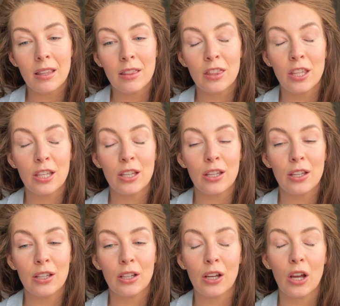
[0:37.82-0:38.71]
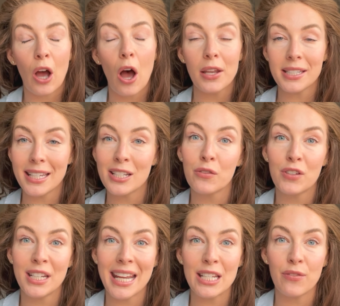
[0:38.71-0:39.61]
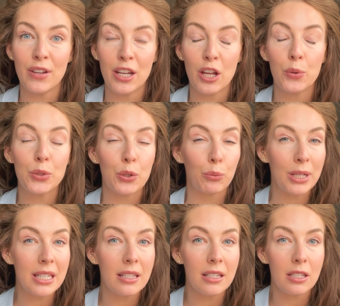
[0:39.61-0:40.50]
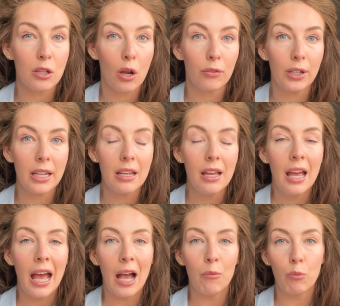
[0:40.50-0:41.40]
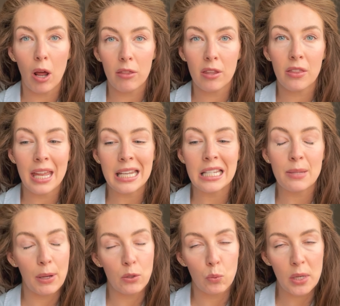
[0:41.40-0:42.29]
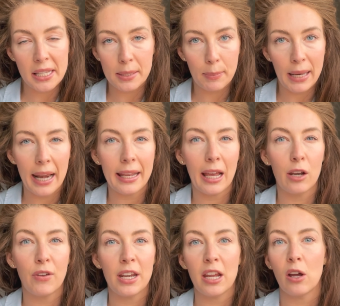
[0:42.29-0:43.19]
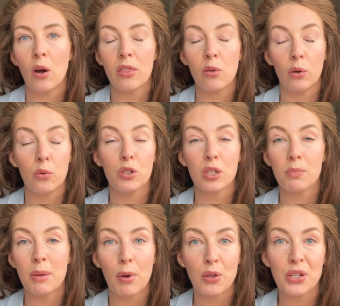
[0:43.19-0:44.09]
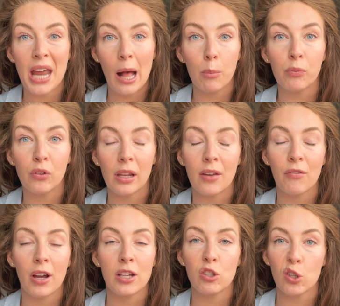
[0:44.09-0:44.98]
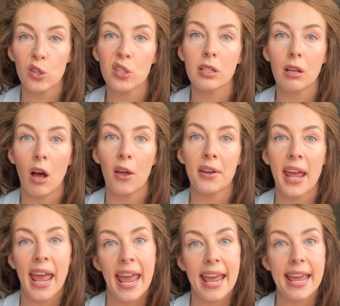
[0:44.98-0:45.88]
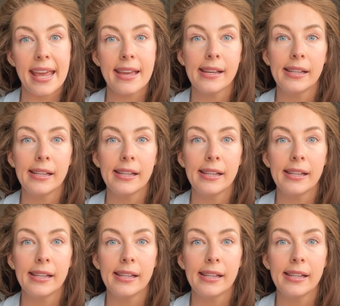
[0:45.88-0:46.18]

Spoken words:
the content of today's video was a recent discovery, and rather than spend weeks planning out a video, I thought it would just be most helpful if I just got a